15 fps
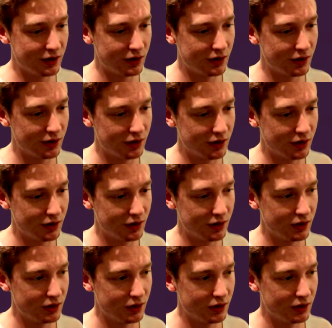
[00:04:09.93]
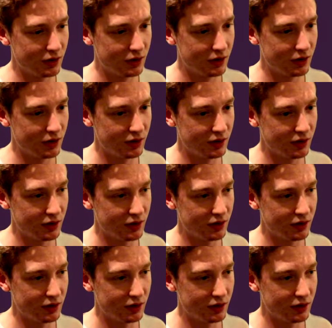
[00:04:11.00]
Nobody speaks.